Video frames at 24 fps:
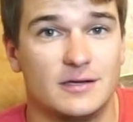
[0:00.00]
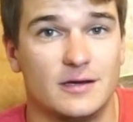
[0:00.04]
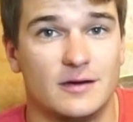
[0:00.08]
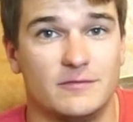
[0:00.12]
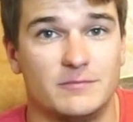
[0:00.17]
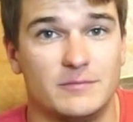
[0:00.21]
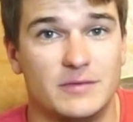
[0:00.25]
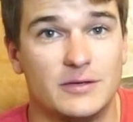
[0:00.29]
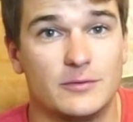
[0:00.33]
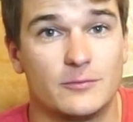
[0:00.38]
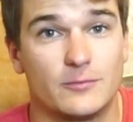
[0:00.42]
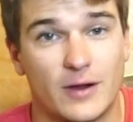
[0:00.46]
of
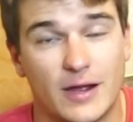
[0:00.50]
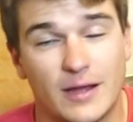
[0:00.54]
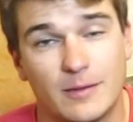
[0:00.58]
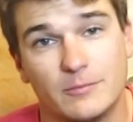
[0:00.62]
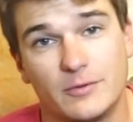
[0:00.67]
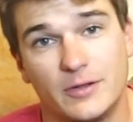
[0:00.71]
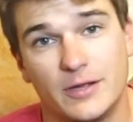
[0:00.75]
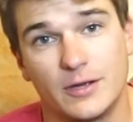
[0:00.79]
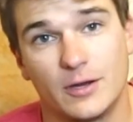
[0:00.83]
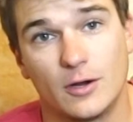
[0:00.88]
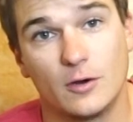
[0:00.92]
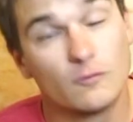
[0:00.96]
me
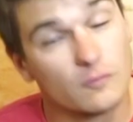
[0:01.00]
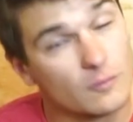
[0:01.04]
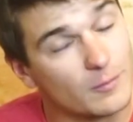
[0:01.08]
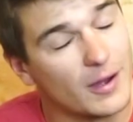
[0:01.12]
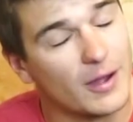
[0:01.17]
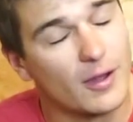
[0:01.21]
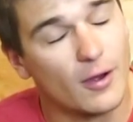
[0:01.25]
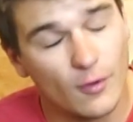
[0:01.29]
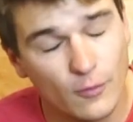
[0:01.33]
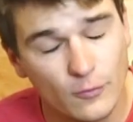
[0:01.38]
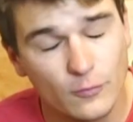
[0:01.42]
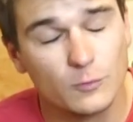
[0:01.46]
rambling over my
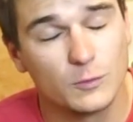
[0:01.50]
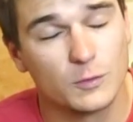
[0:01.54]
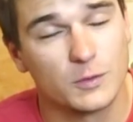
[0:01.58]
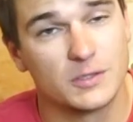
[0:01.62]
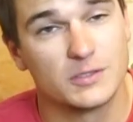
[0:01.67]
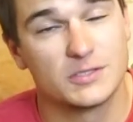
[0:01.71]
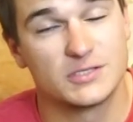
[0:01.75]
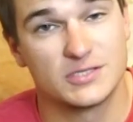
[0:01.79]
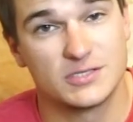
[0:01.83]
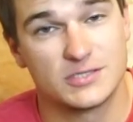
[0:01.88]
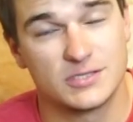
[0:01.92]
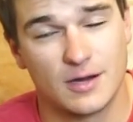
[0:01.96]
own
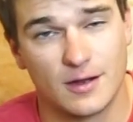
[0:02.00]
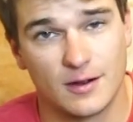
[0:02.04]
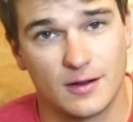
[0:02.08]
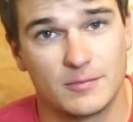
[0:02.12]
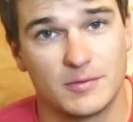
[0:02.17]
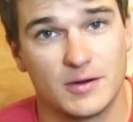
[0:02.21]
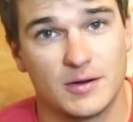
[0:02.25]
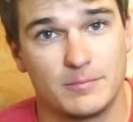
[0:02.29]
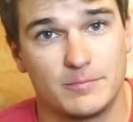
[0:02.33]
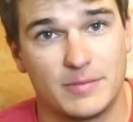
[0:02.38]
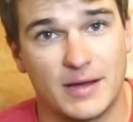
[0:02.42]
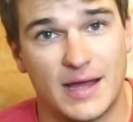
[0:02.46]
words to talk
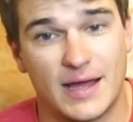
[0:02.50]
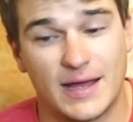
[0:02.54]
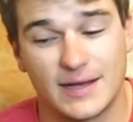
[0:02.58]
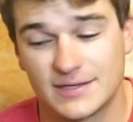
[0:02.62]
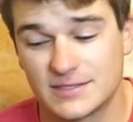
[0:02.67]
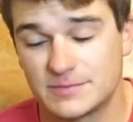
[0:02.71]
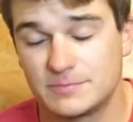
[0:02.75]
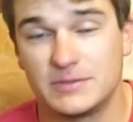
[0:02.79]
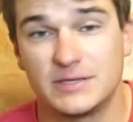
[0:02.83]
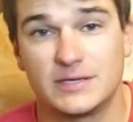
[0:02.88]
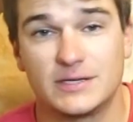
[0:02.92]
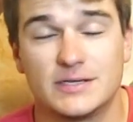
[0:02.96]
about bags,
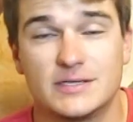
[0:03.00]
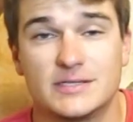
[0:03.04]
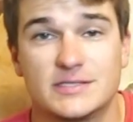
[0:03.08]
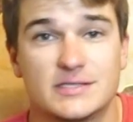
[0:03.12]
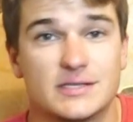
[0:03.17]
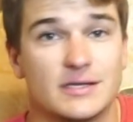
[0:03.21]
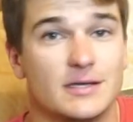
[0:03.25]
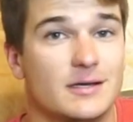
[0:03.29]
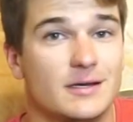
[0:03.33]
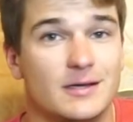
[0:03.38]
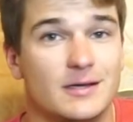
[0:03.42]
because